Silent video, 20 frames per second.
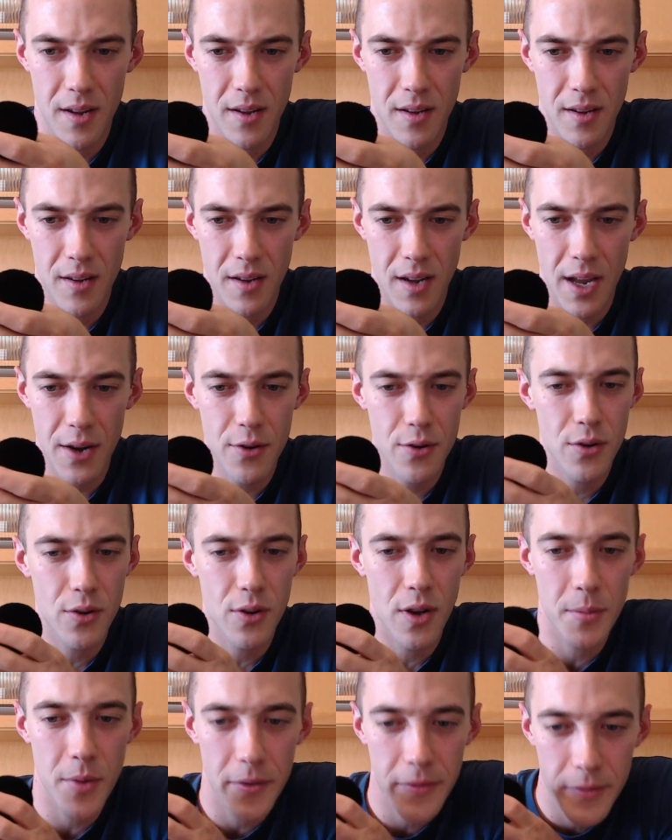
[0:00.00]
I don't know.
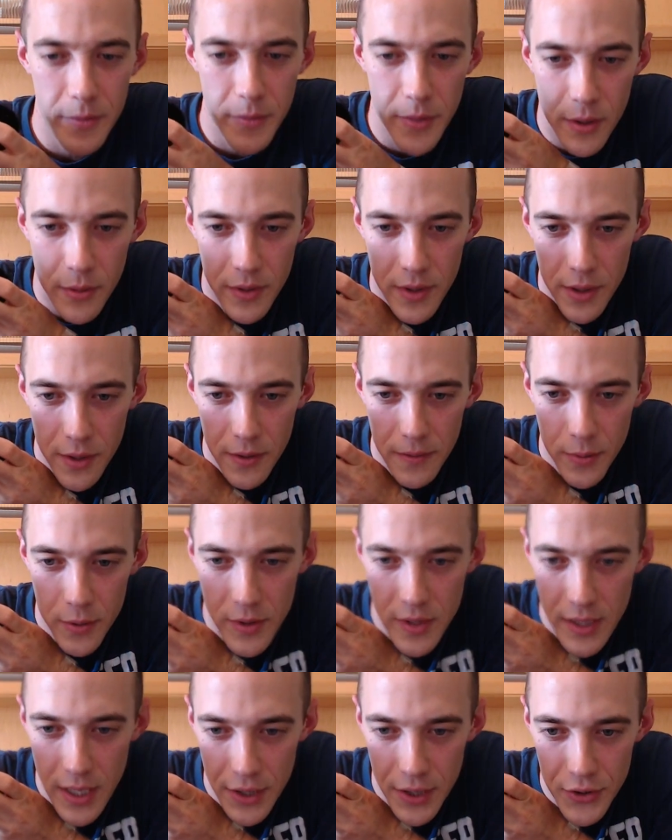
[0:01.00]
I'm not familiar with the Hero 4
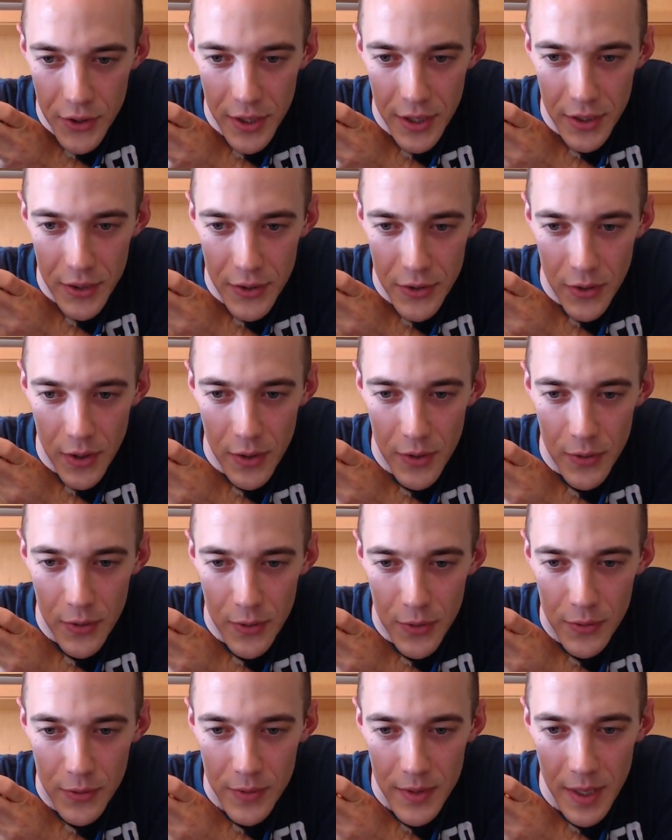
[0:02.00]
session, so I don't
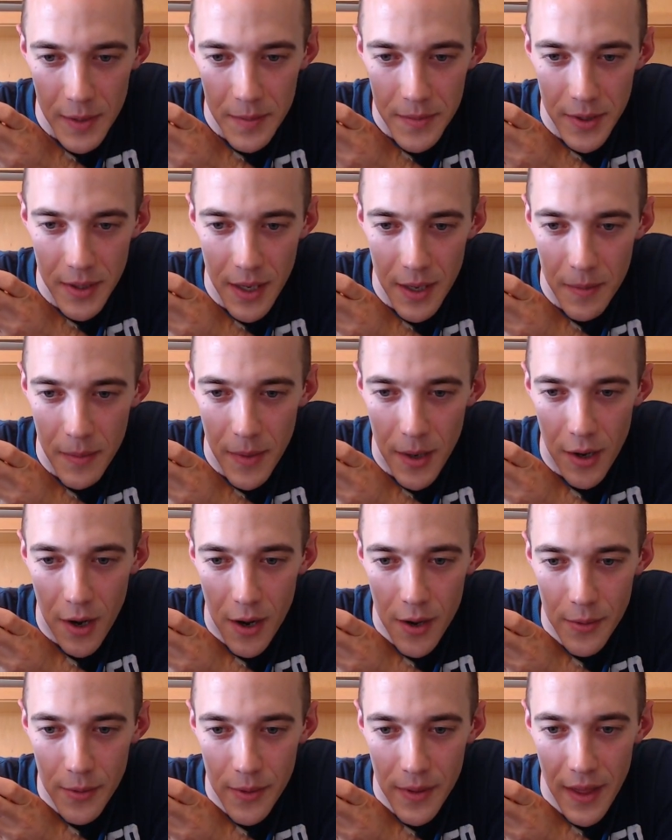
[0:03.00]
know tips on getting better at
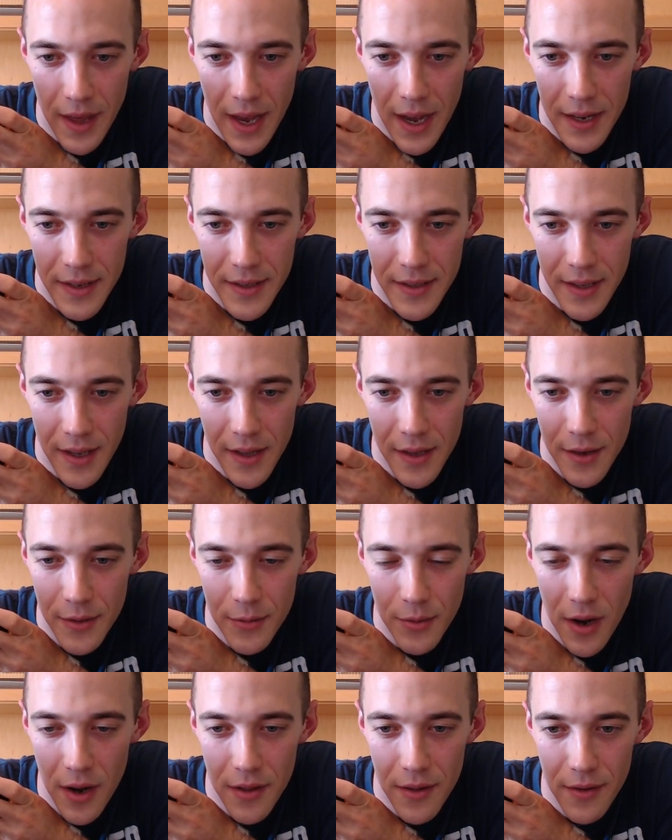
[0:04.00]
it with that.
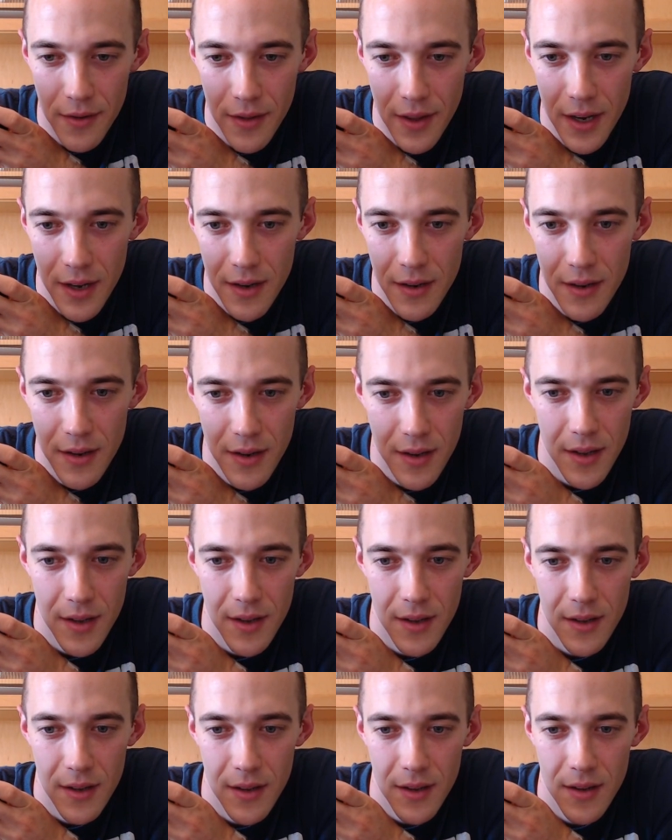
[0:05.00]
Other than,
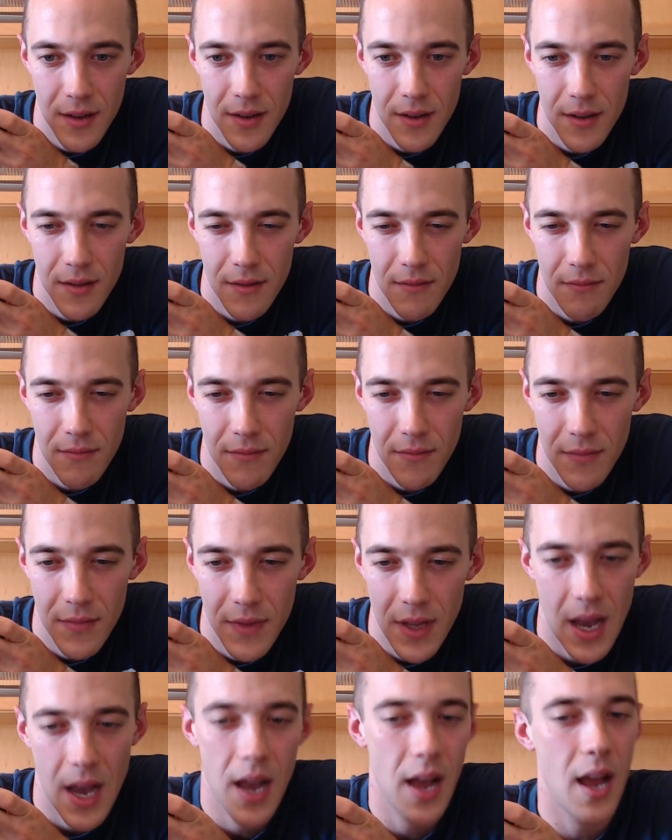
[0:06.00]

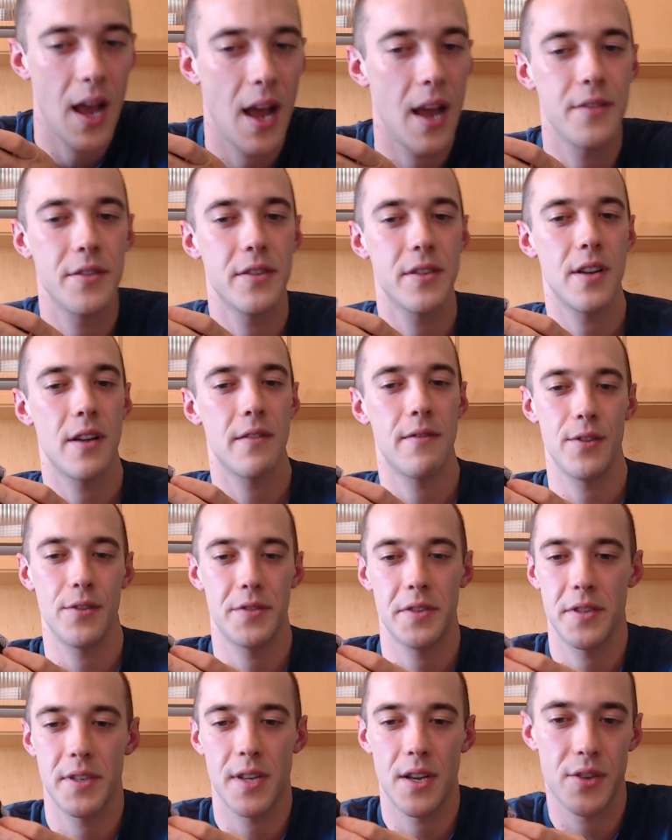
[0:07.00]
yeah, I just never used
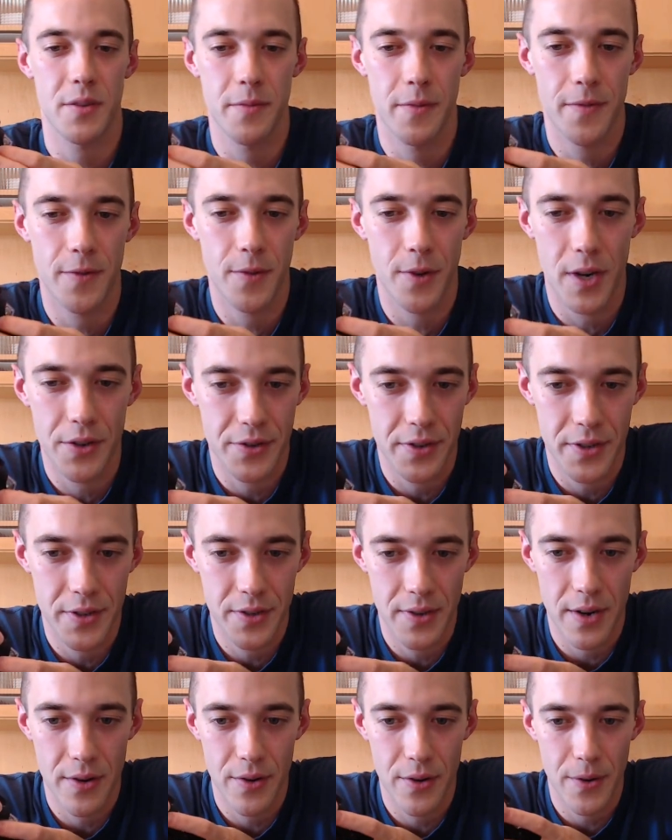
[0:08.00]
a session before actually, so
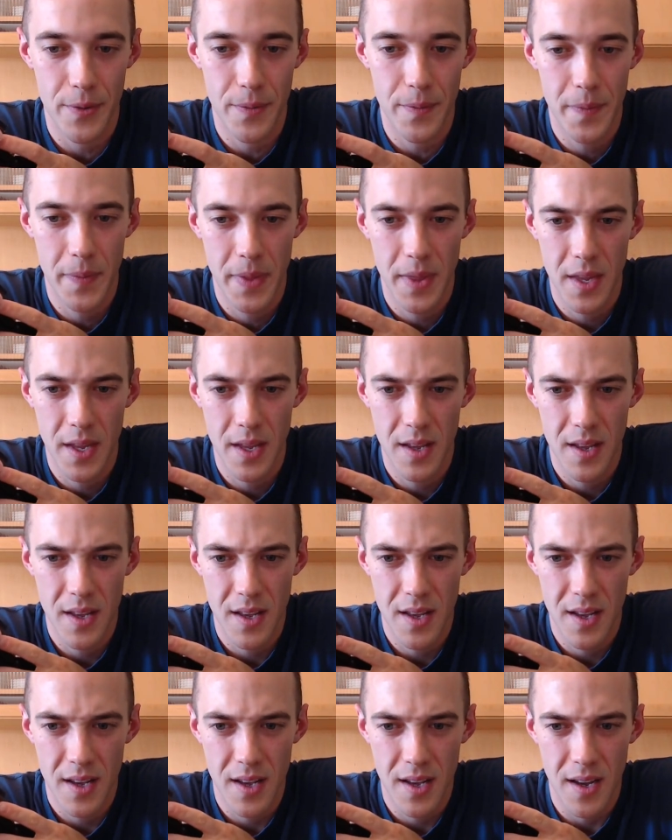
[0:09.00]
I don't
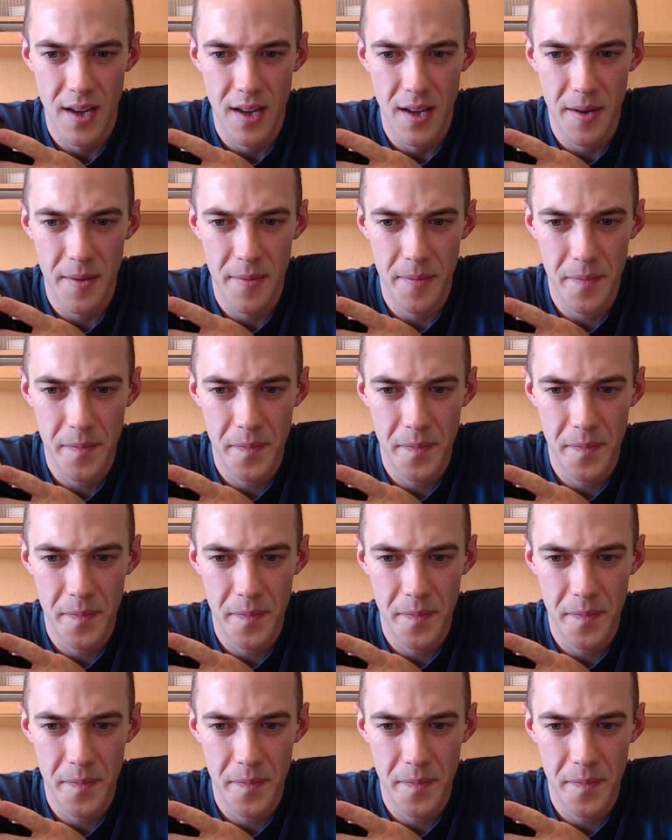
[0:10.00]
know.